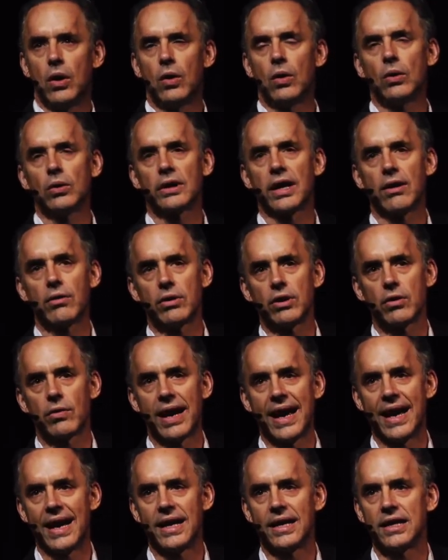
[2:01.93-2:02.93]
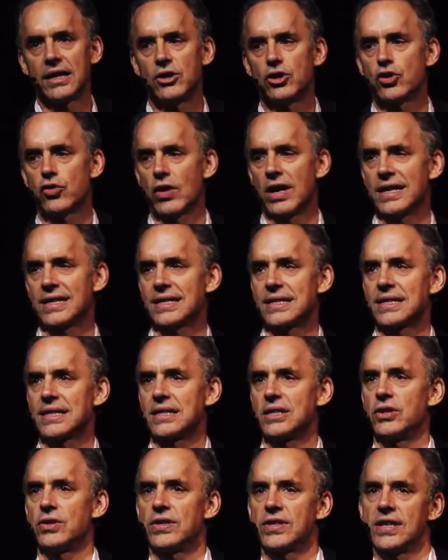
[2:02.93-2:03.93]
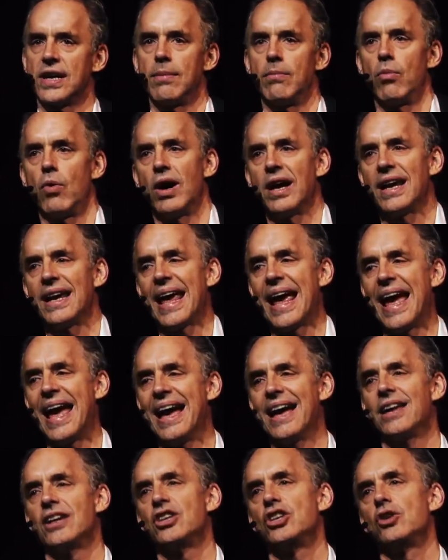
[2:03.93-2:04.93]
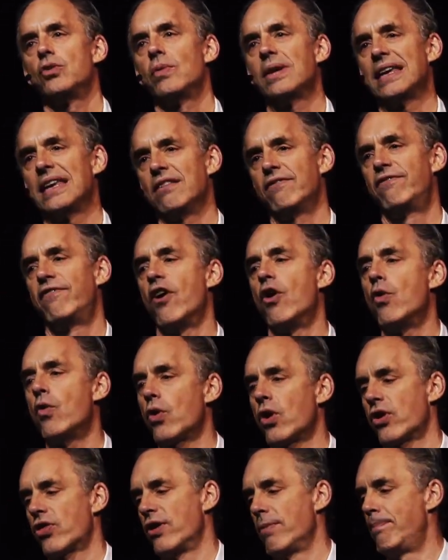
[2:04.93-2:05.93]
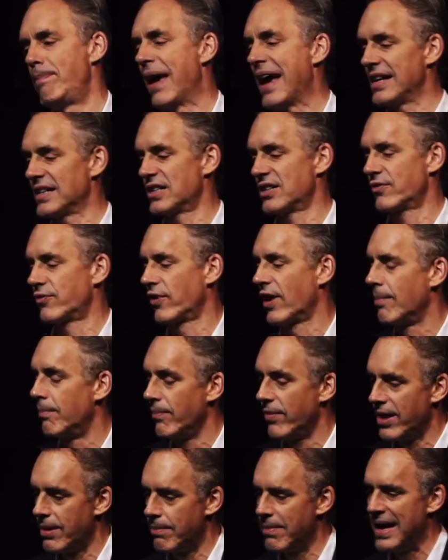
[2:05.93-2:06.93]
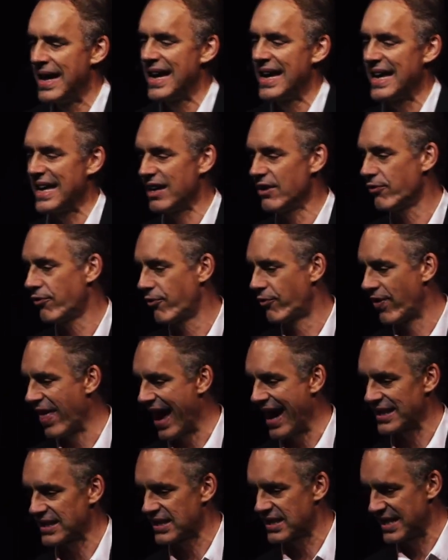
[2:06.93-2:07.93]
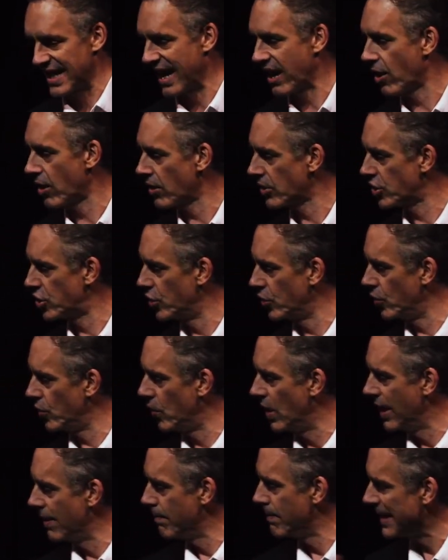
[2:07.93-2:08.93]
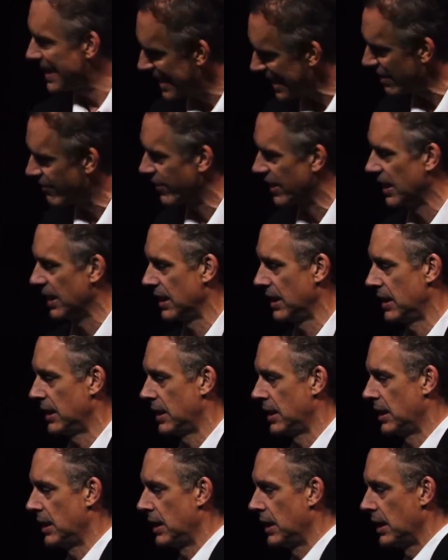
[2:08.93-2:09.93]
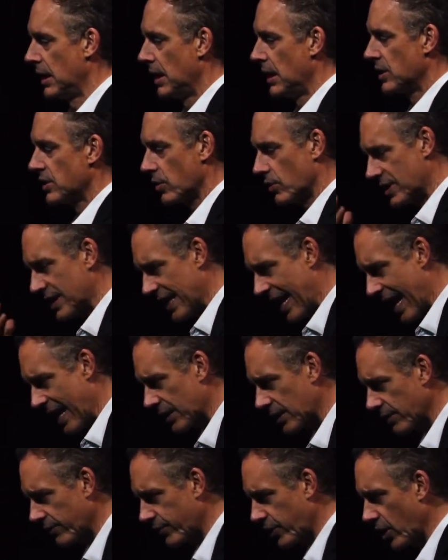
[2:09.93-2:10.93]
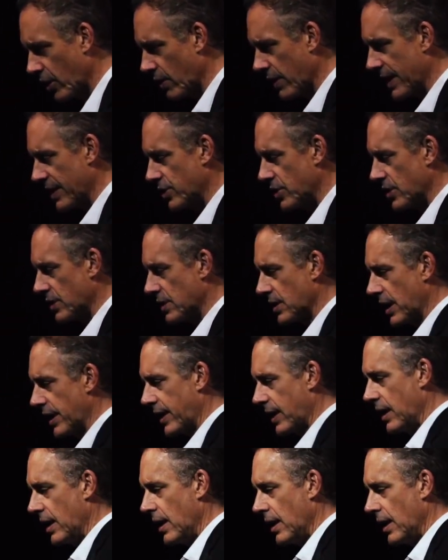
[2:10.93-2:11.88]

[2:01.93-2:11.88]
hold out your hand in trust to someone and you evoke the best from them if that's there to be given. So it's an act of courage. It's like